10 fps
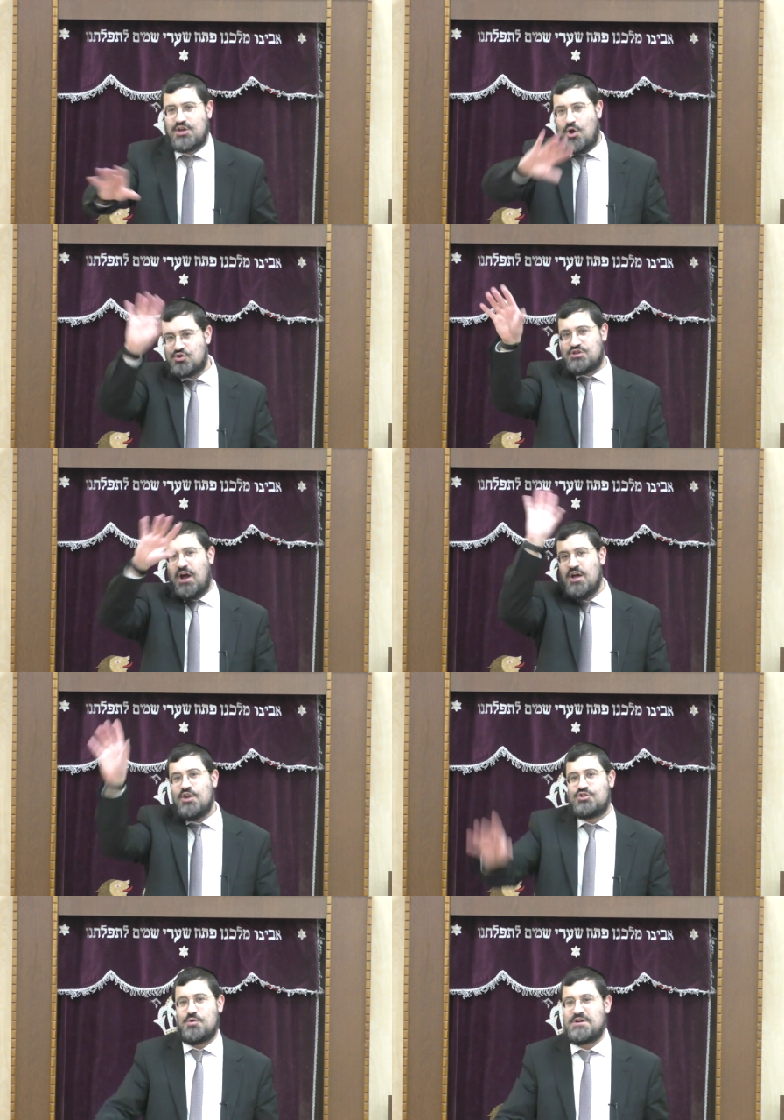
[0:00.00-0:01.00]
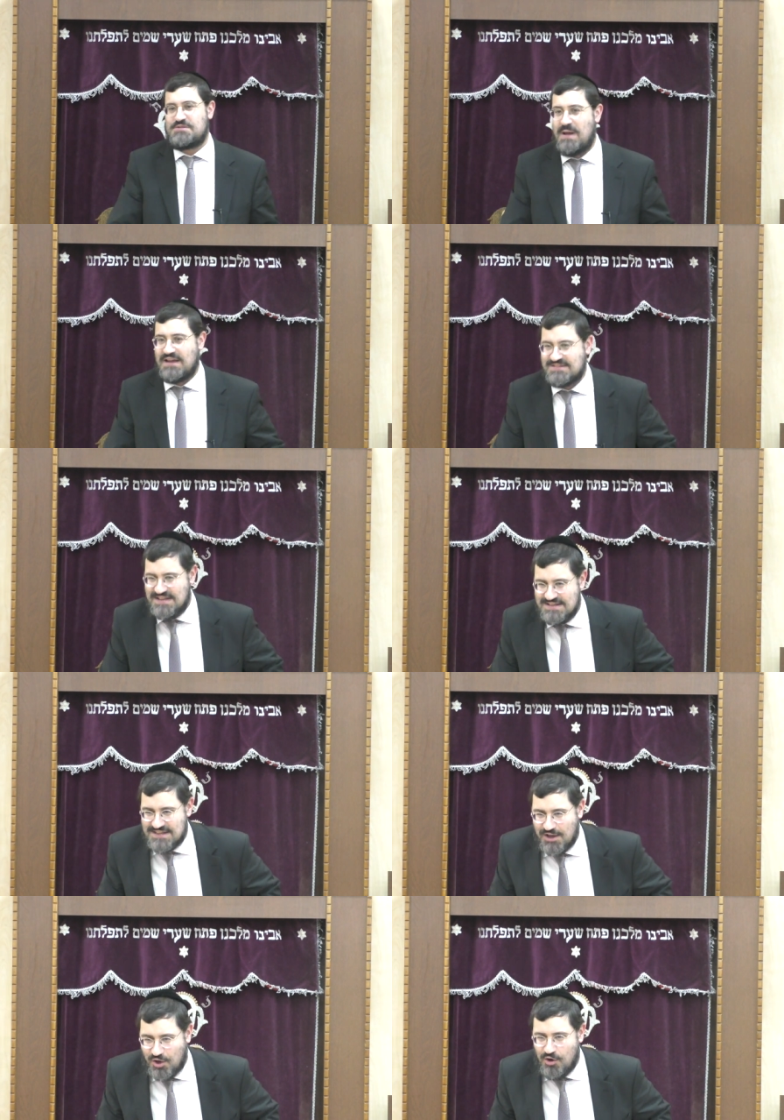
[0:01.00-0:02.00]
the kosher Jewish magazines
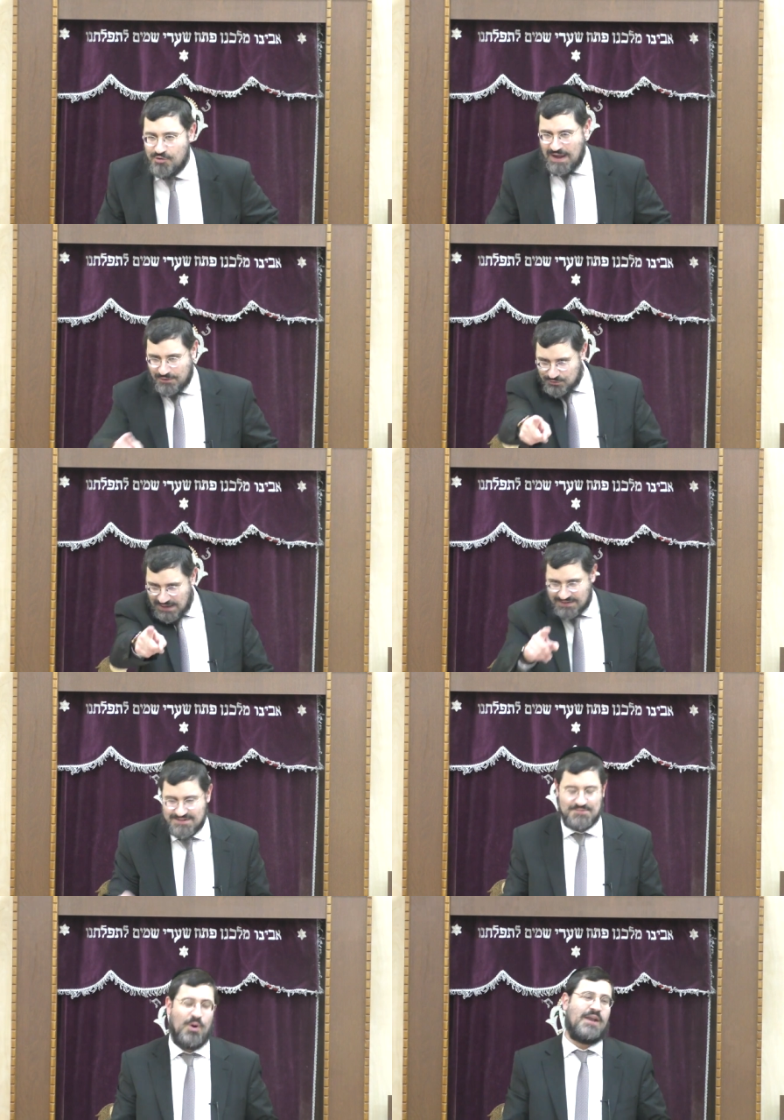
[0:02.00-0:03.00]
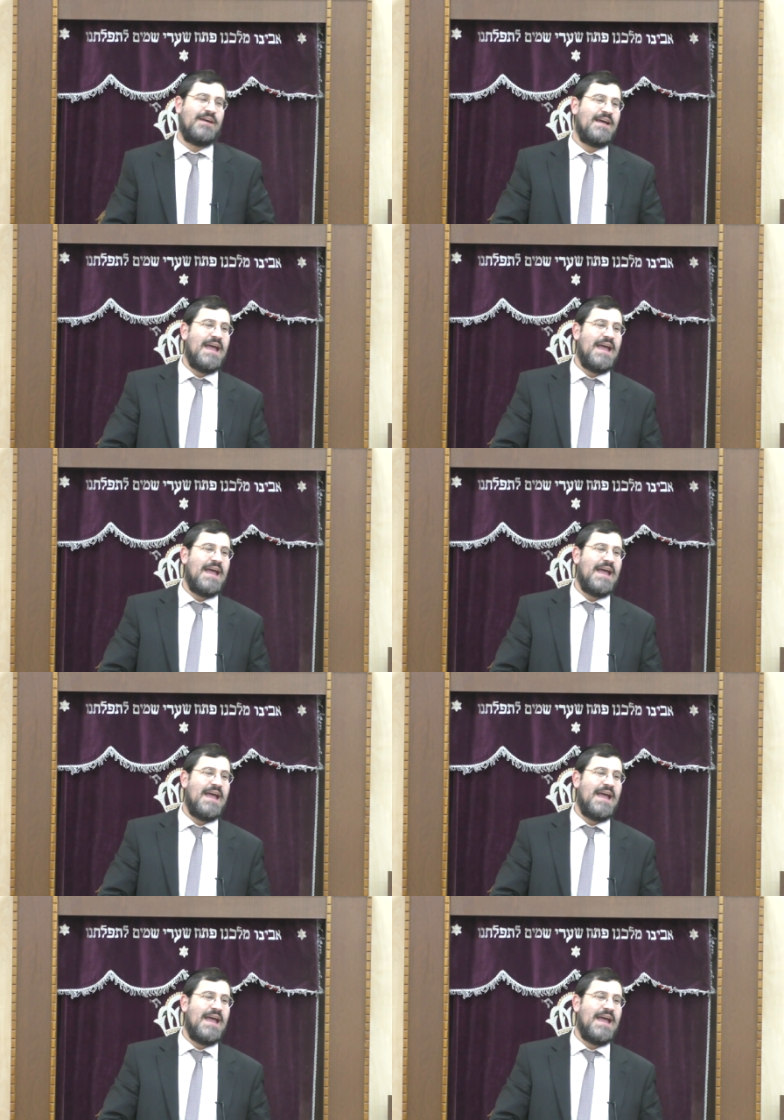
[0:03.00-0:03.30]
that go around. You like this one?